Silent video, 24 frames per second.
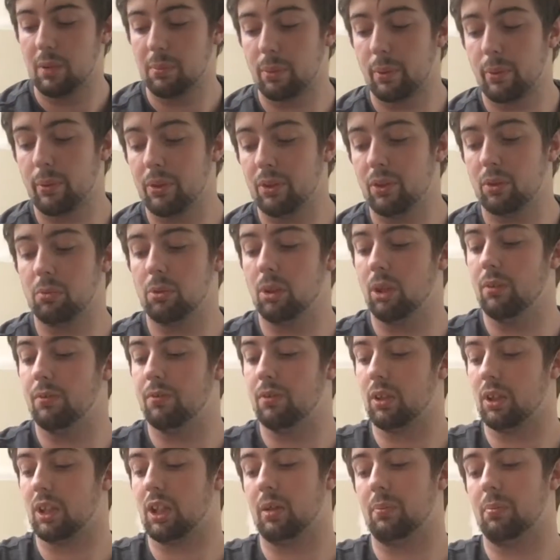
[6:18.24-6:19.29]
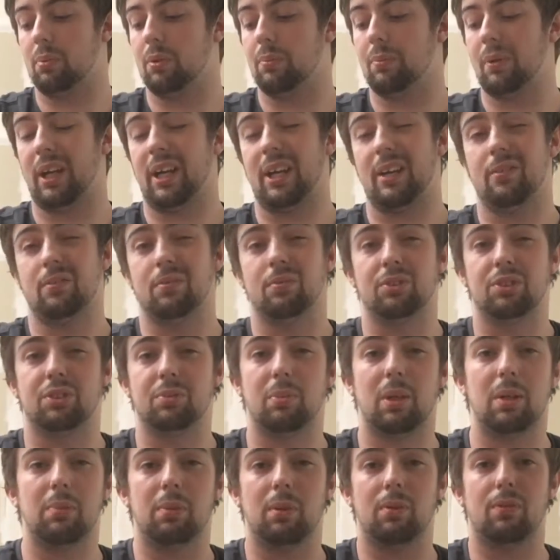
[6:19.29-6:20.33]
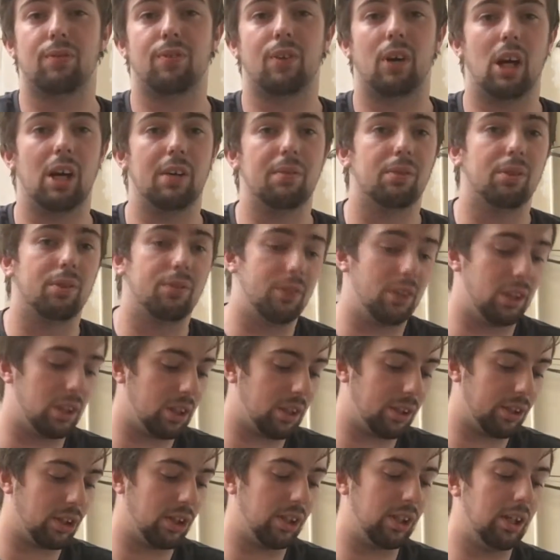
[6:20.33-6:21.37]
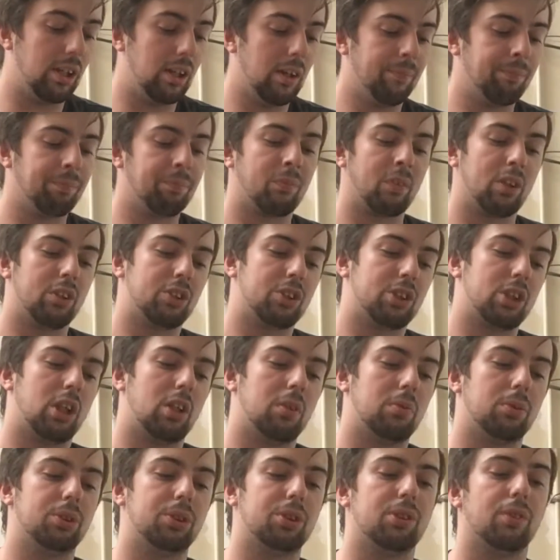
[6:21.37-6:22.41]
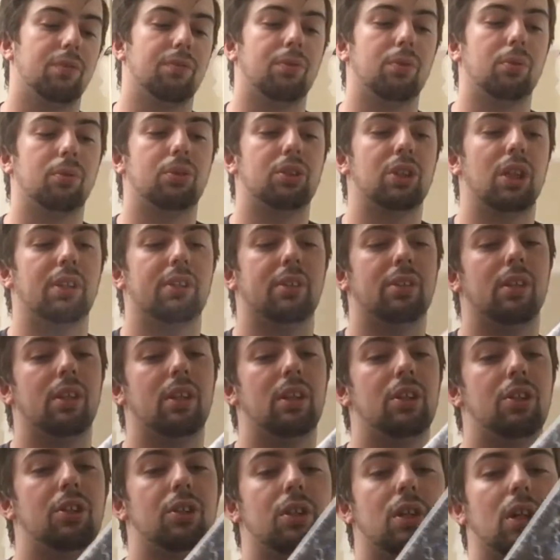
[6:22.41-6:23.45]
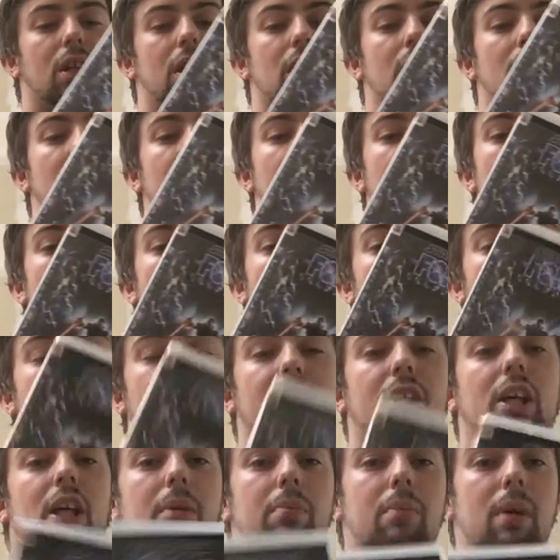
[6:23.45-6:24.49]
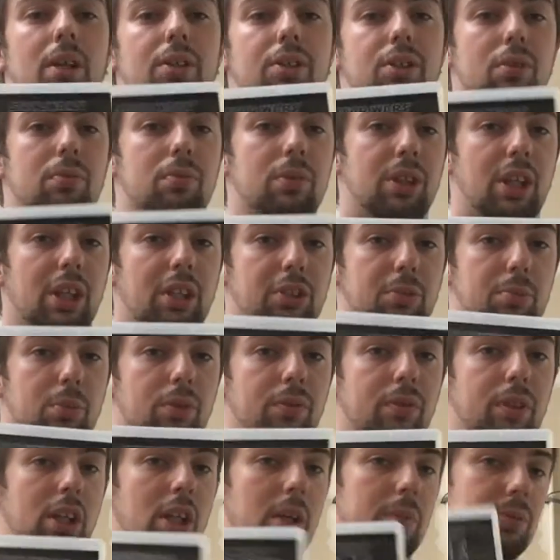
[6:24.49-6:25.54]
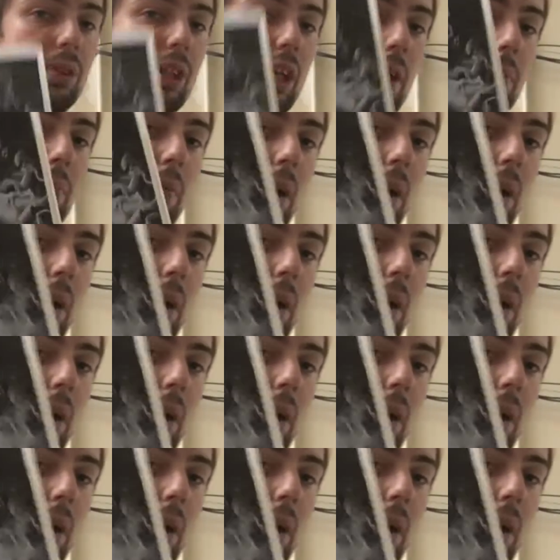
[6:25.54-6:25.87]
probably not worth a couple of pounds, maybe £5 if you're lucky. Star Wars The Force Unleashed, if I keep that till the next movie comes out,